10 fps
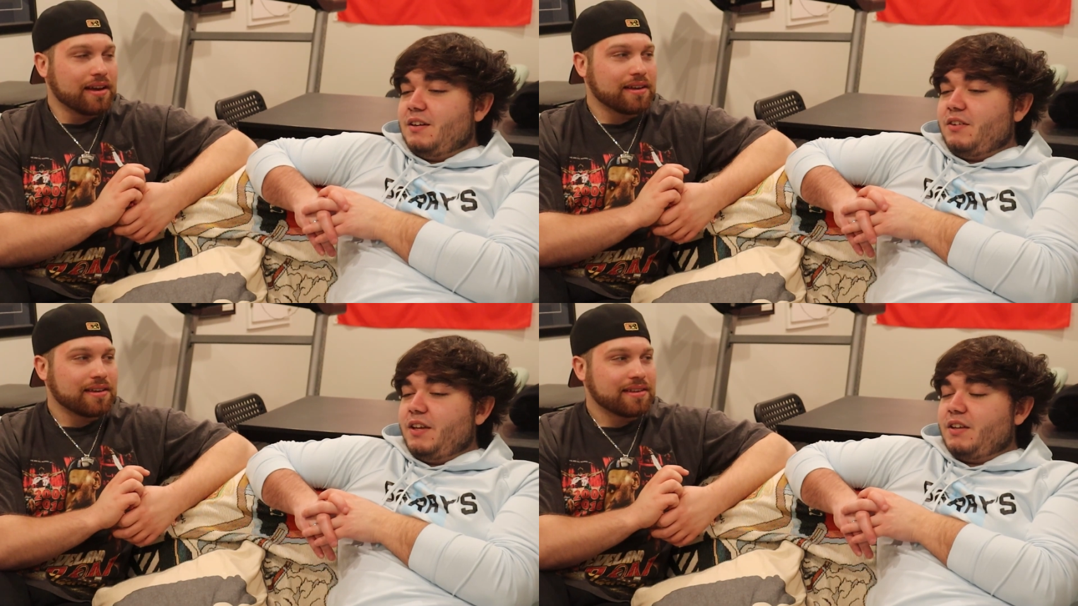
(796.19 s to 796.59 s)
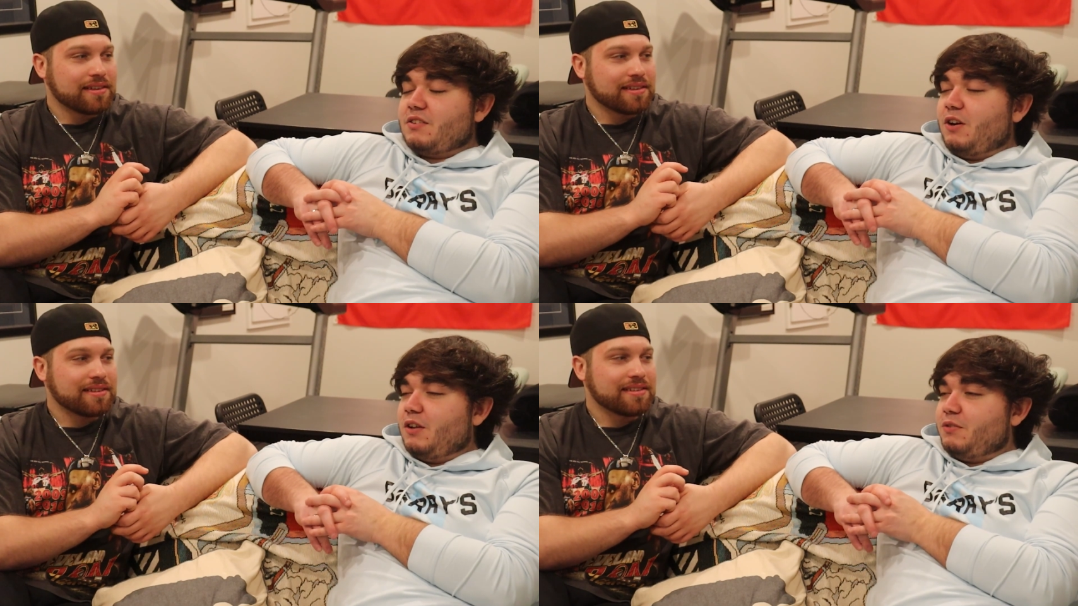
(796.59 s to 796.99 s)
Speaker 1: he gets
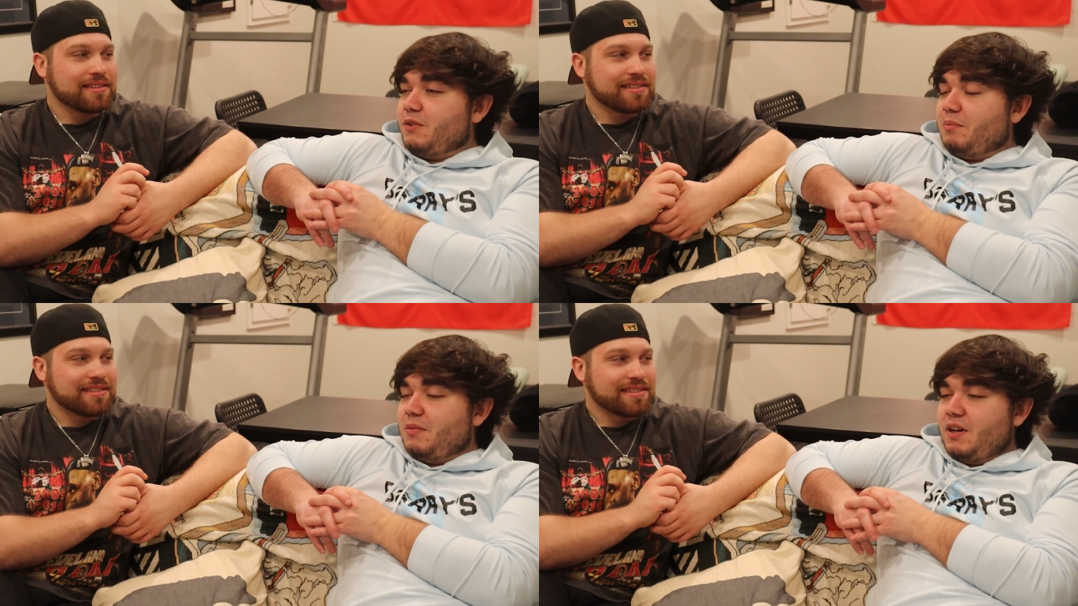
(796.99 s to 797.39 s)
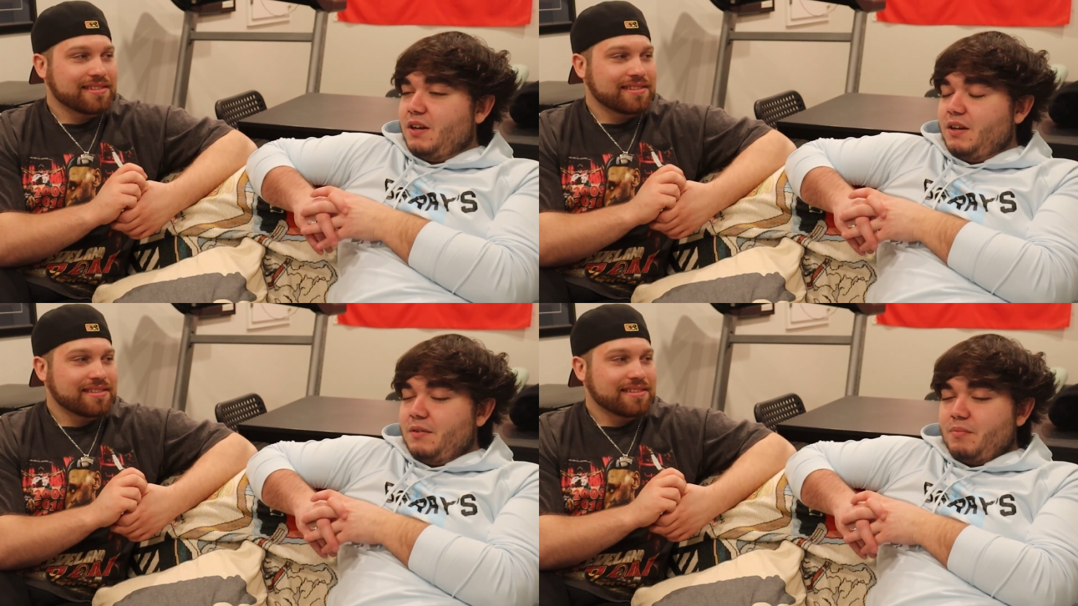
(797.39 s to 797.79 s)
called from
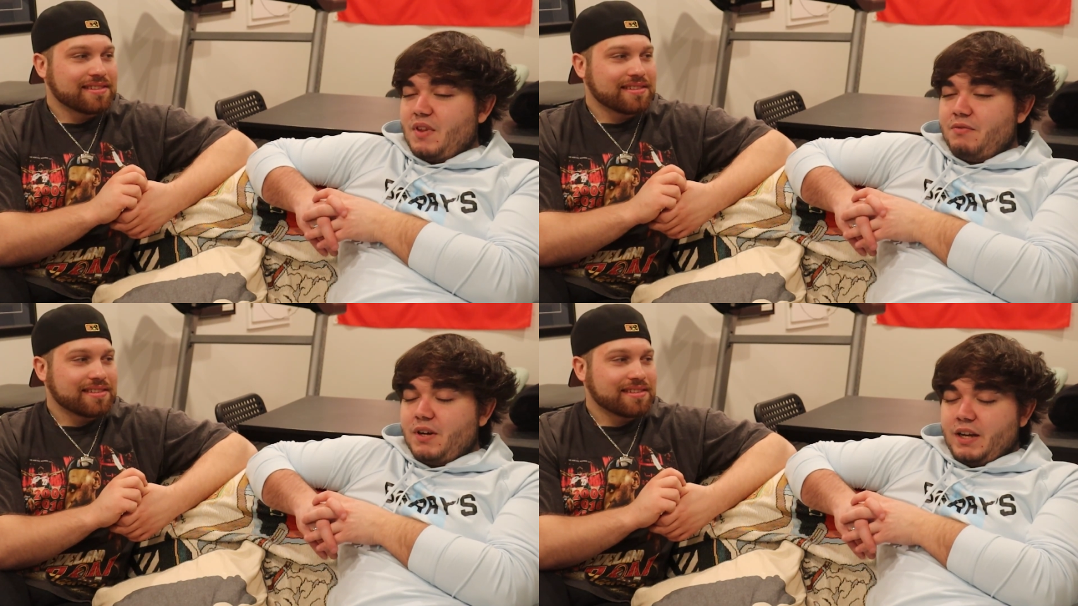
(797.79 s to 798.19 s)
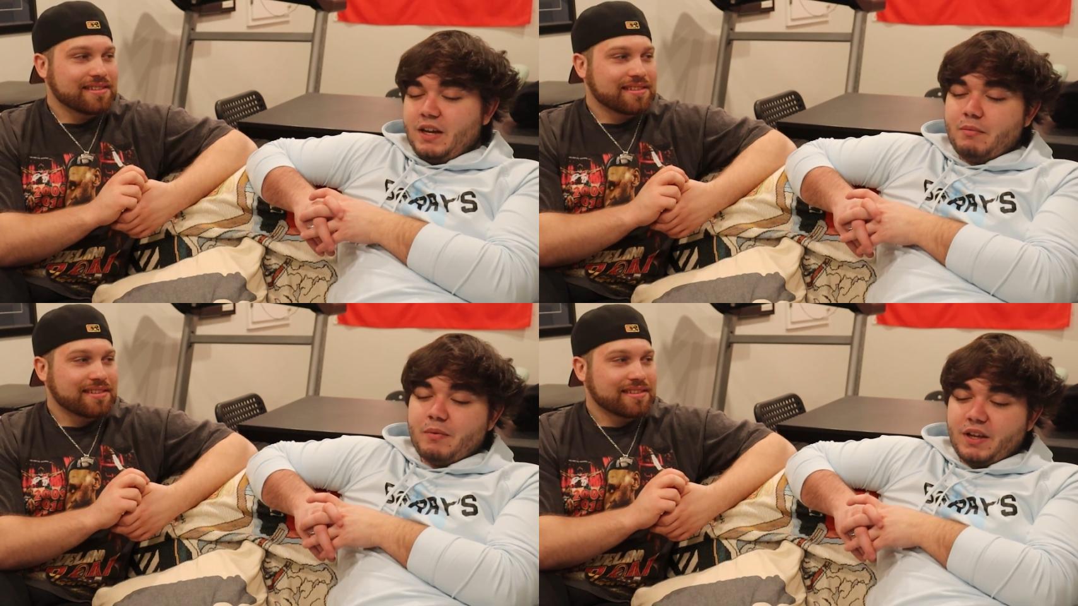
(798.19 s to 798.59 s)
uh fuck I can't
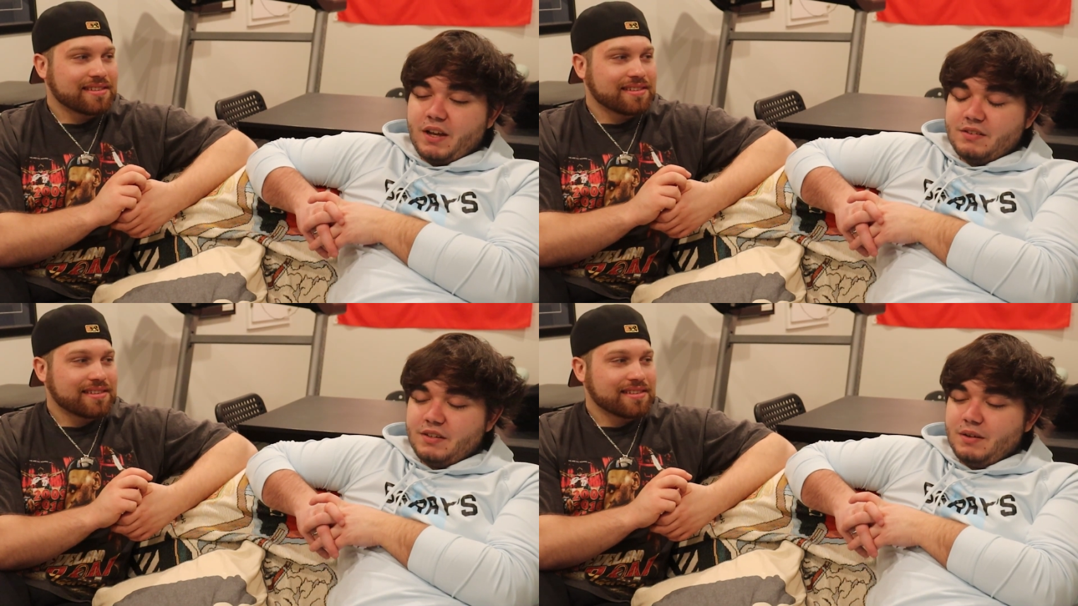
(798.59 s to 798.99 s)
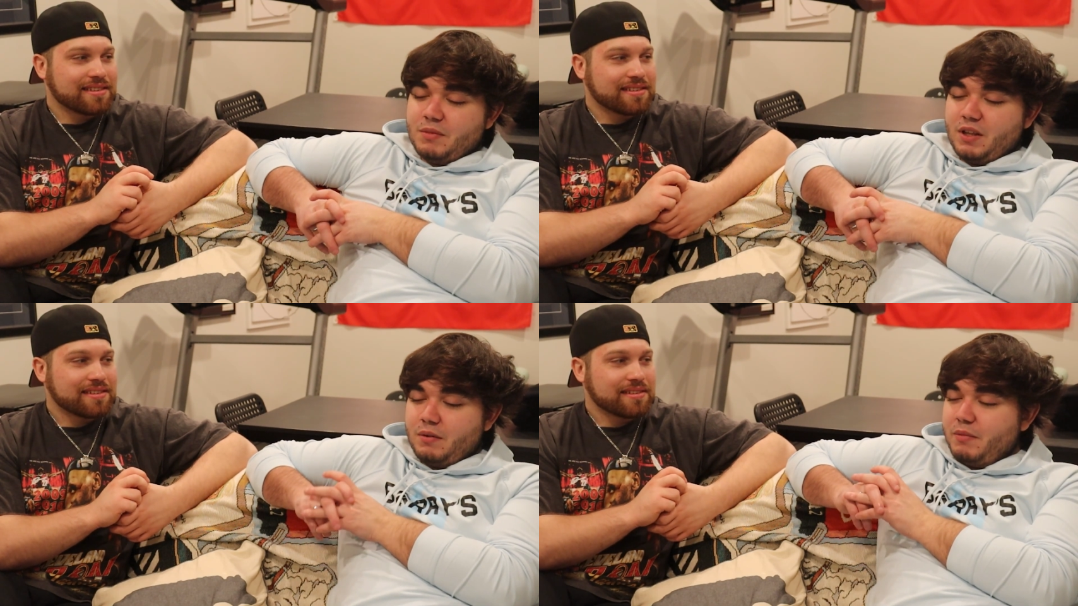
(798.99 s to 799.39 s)
remember the guy's name
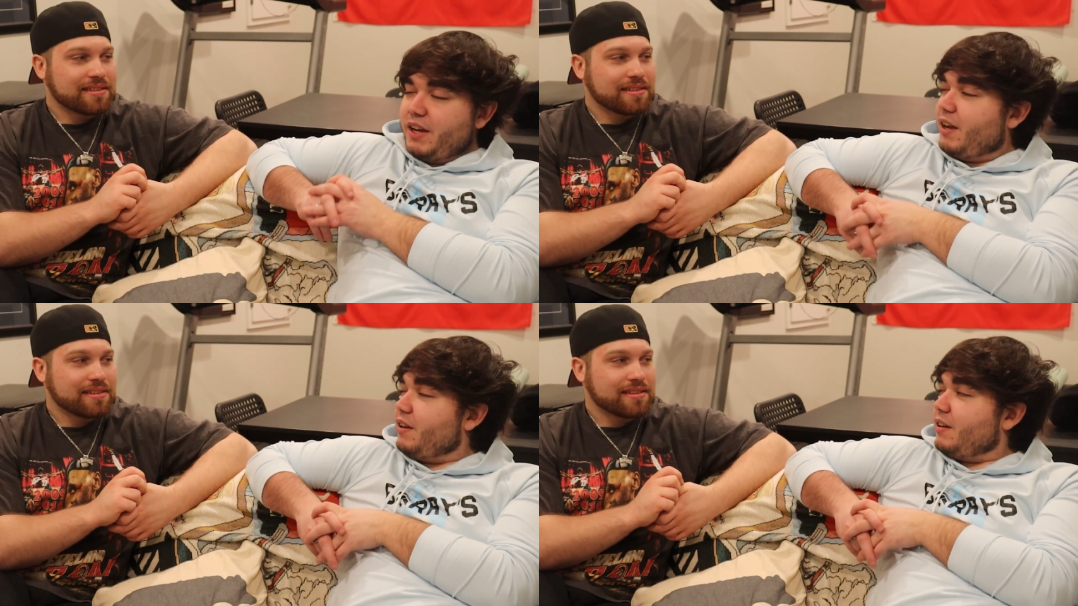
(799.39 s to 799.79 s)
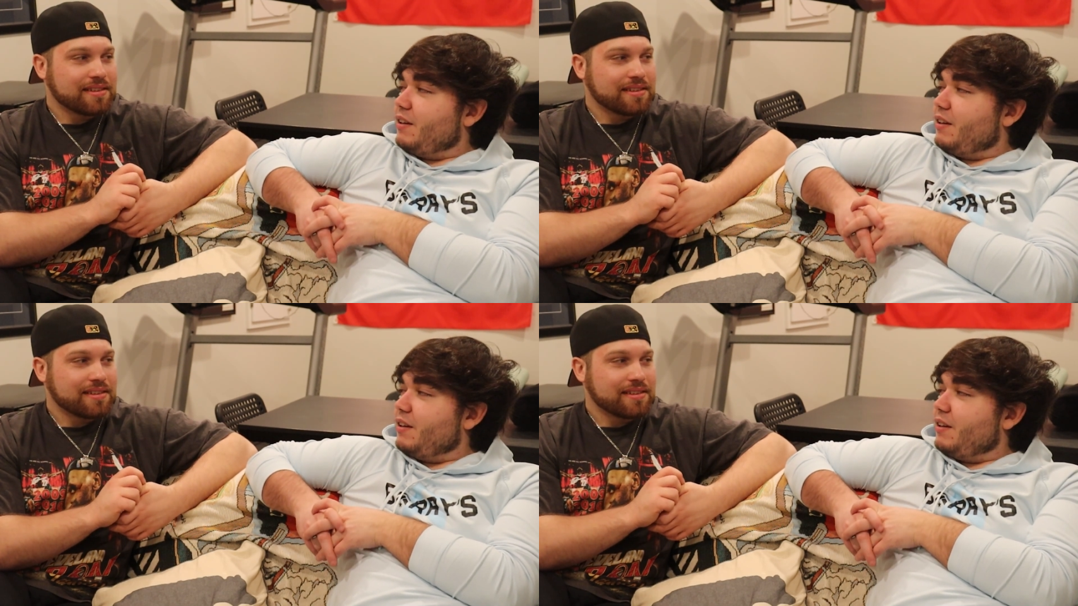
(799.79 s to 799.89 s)
like the mechanic.